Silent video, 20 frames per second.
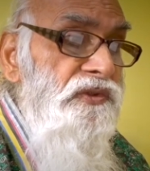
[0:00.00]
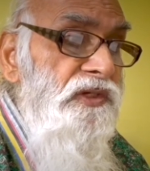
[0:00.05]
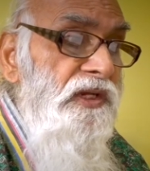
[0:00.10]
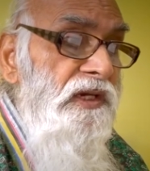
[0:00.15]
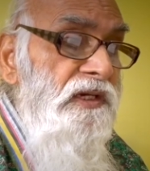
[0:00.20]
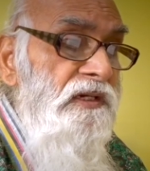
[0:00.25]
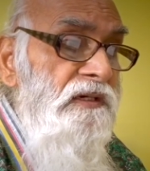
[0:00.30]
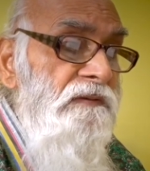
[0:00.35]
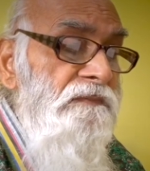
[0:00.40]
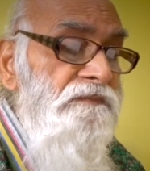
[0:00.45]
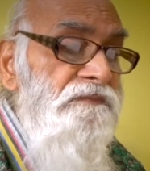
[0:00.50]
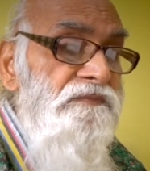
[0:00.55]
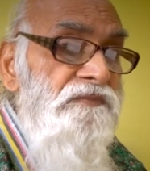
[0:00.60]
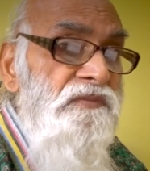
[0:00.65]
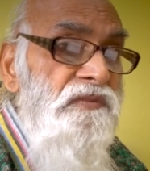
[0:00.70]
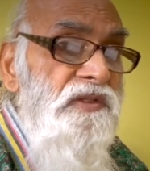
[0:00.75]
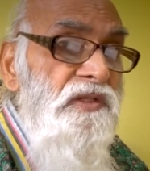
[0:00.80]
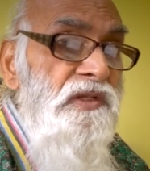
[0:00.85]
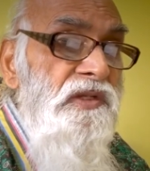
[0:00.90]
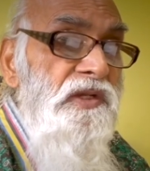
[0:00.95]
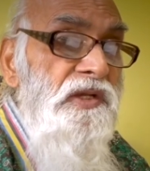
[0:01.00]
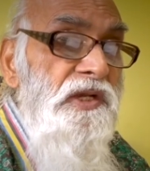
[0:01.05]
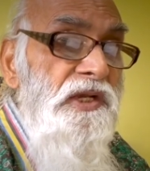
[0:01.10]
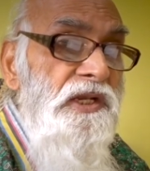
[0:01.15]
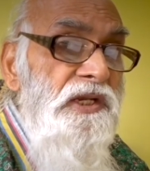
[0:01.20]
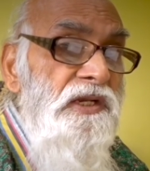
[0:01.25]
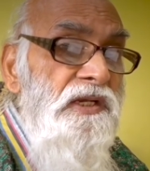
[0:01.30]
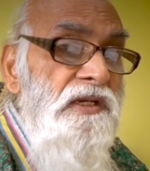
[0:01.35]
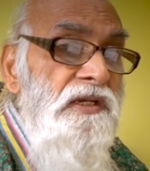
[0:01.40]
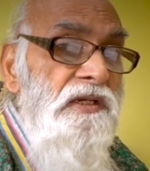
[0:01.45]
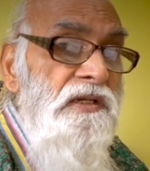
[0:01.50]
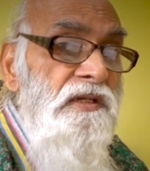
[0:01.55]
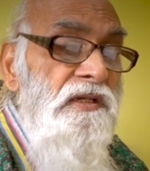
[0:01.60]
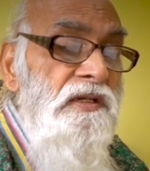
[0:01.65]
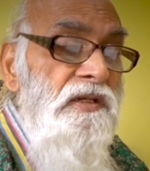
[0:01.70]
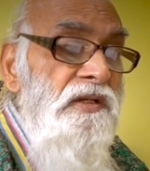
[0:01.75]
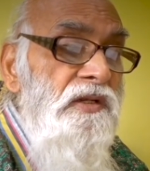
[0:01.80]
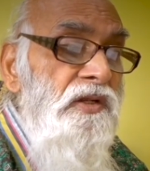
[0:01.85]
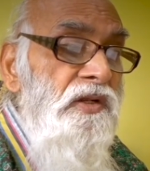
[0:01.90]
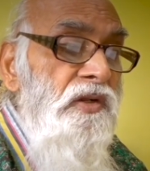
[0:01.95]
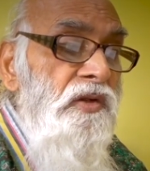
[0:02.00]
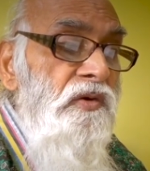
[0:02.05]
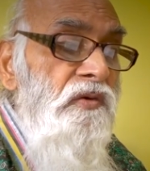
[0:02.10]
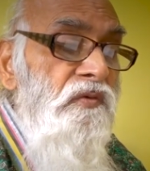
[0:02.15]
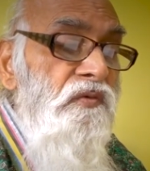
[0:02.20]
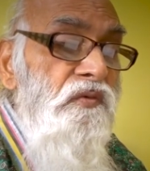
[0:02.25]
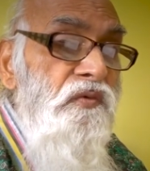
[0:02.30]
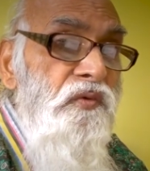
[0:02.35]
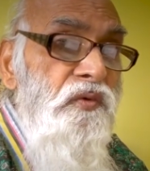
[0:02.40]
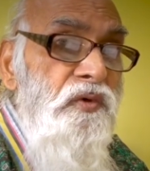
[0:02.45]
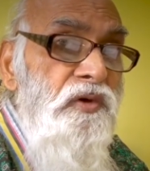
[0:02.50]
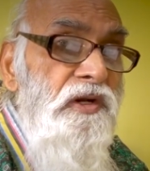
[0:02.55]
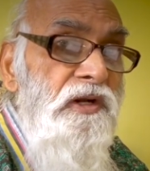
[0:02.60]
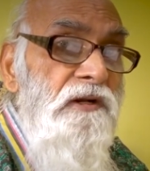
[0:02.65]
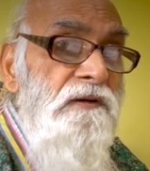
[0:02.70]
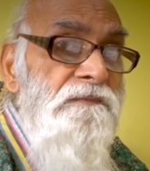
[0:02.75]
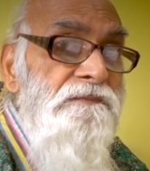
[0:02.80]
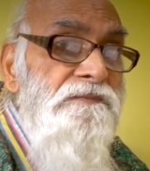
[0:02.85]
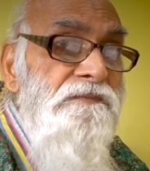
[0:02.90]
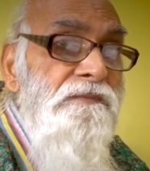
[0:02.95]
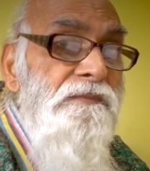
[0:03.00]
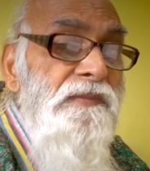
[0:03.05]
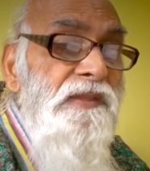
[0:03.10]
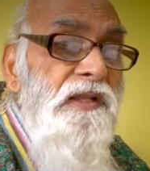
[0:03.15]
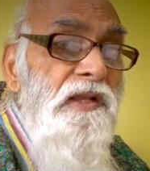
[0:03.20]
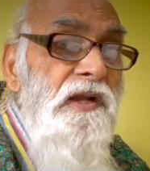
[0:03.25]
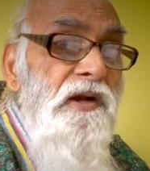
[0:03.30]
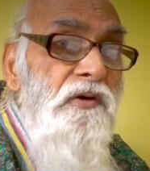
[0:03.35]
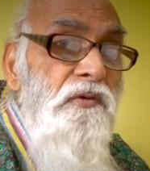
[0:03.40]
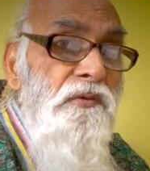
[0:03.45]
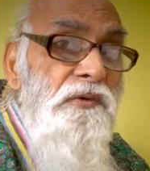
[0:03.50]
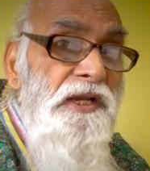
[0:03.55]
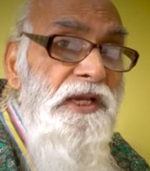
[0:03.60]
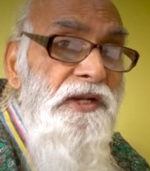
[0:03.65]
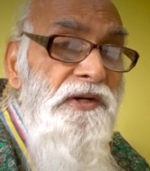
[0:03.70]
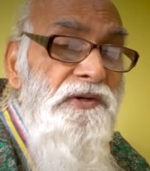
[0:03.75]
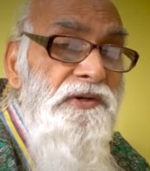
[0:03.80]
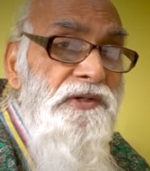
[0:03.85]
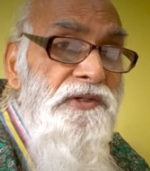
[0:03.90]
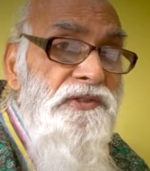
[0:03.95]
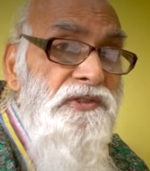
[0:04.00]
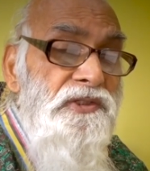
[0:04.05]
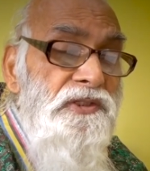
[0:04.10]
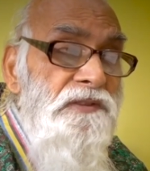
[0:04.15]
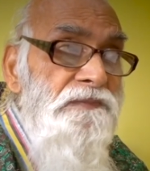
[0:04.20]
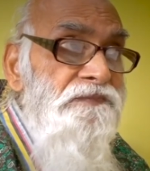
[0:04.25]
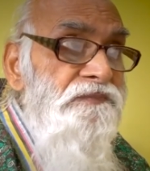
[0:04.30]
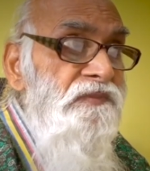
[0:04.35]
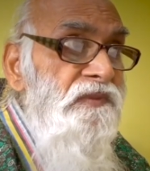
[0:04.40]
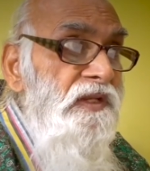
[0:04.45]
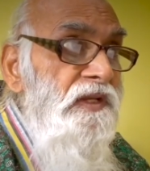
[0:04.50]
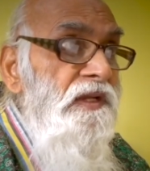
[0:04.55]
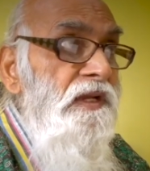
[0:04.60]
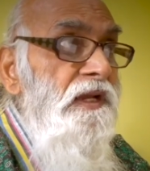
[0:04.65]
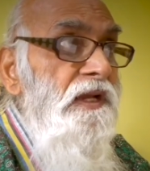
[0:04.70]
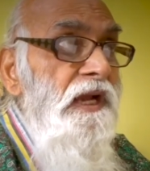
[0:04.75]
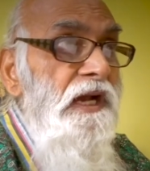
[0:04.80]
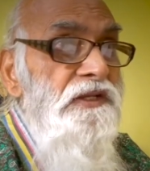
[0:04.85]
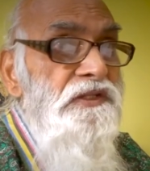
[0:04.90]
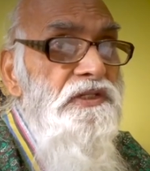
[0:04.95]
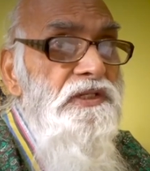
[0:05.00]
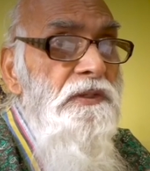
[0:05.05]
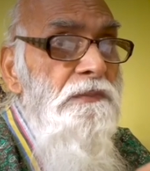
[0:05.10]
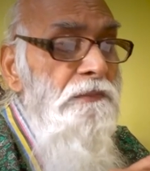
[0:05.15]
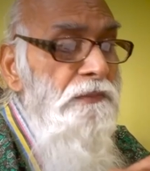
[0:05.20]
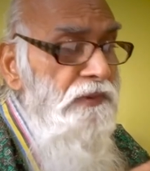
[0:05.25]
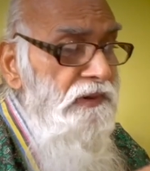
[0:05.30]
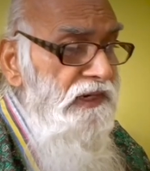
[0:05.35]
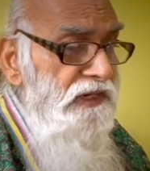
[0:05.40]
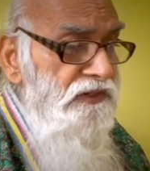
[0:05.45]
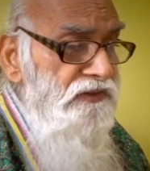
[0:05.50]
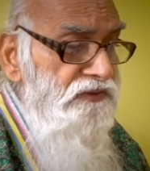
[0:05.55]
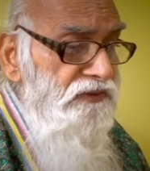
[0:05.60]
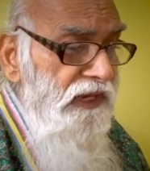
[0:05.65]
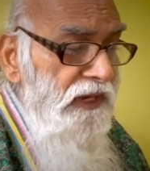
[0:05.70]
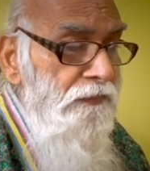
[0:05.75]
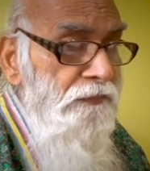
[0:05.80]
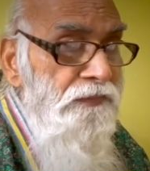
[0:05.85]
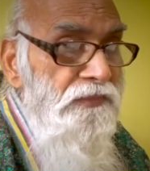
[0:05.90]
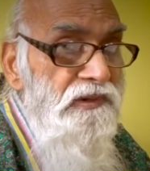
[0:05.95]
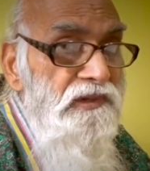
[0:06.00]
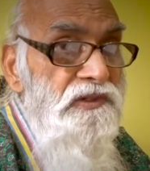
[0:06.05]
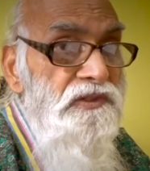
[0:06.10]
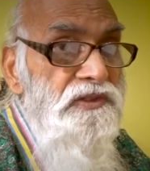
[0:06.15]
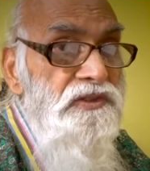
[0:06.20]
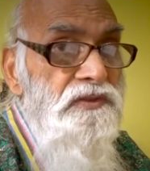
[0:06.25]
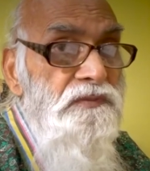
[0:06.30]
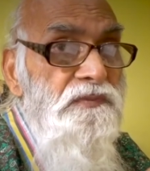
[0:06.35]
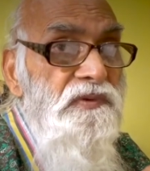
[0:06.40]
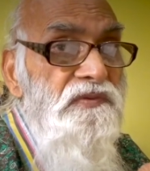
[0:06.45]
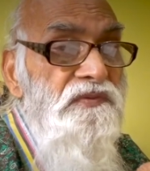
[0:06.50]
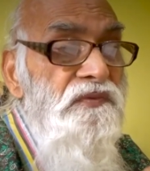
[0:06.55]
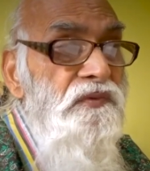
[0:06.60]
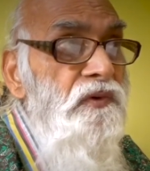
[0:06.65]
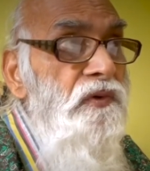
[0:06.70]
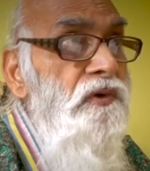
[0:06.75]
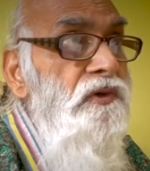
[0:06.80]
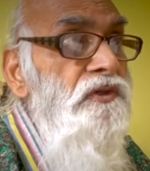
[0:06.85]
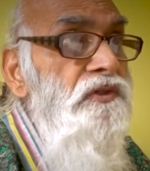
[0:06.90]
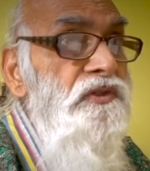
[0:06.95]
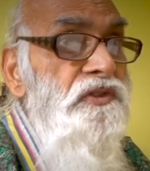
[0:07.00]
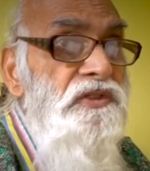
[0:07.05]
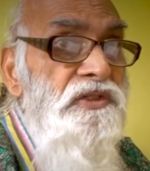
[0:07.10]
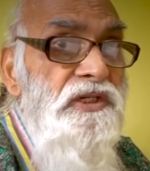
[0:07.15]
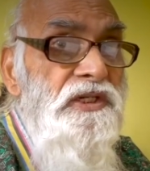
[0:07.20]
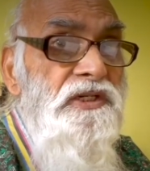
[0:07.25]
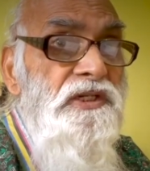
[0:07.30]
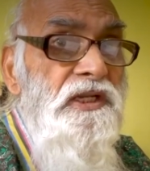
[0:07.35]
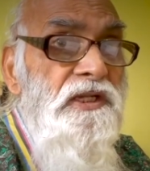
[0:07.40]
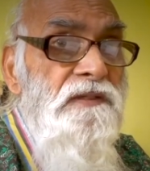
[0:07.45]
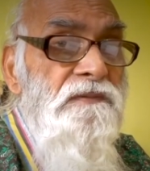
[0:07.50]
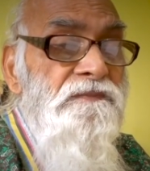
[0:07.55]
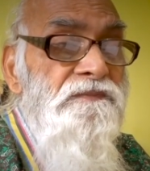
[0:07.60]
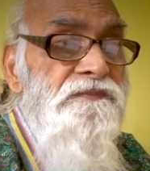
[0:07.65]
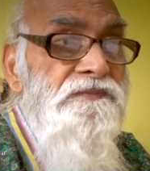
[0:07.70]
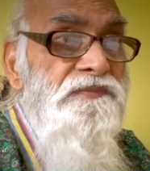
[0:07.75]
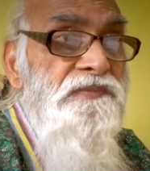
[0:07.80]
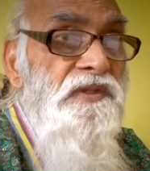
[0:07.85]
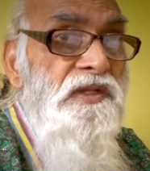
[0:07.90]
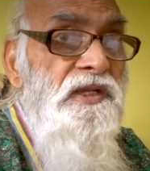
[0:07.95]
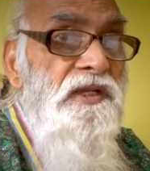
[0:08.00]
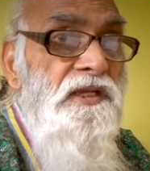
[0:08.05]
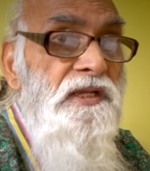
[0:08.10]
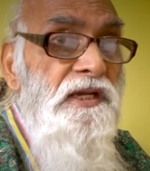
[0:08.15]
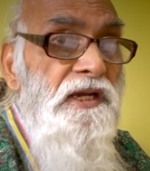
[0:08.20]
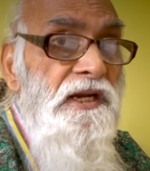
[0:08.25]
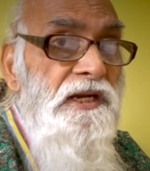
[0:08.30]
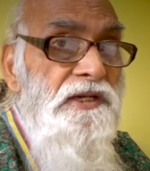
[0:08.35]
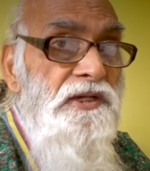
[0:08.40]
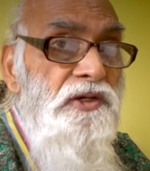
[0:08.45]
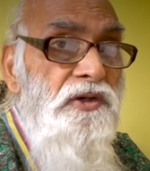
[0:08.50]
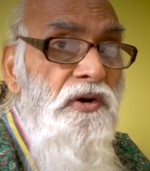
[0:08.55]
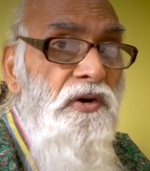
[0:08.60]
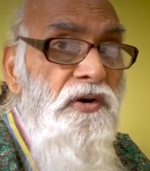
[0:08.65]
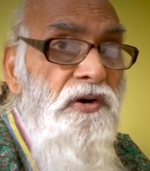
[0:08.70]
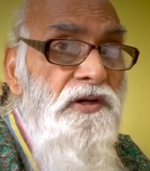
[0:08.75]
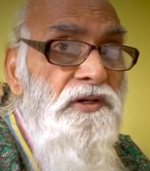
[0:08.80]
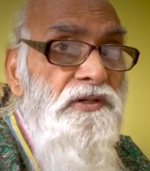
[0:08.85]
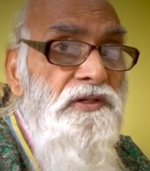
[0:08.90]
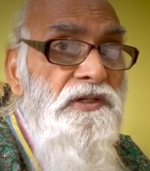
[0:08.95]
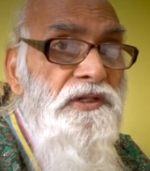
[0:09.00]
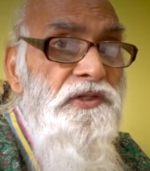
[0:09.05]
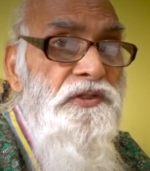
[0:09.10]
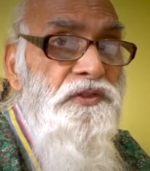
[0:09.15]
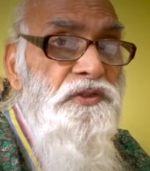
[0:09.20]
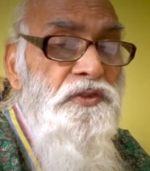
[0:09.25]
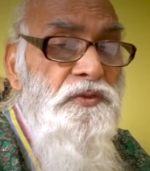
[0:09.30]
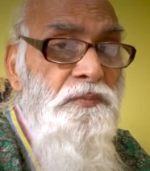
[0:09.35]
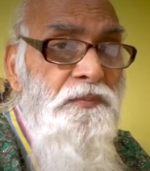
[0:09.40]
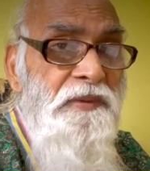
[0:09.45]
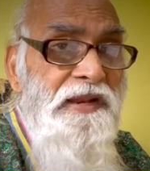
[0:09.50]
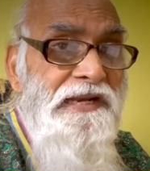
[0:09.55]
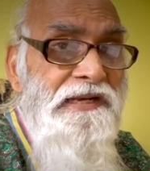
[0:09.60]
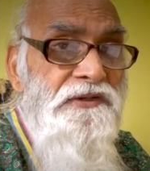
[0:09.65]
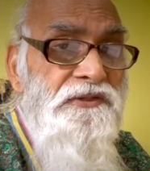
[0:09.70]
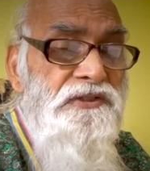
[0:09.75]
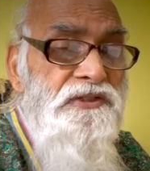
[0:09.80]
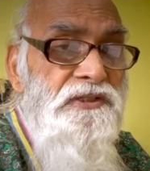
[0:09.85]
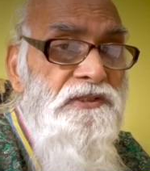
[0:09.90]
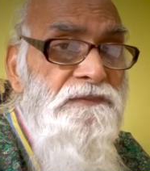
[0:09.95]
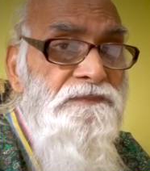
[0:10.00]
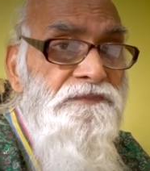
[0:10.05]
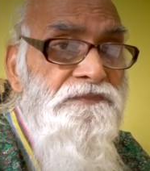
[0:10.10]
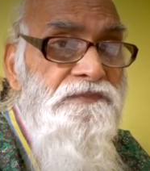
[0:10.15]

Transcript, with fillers: done in full awareness. A simple example is before sitting, a dog smells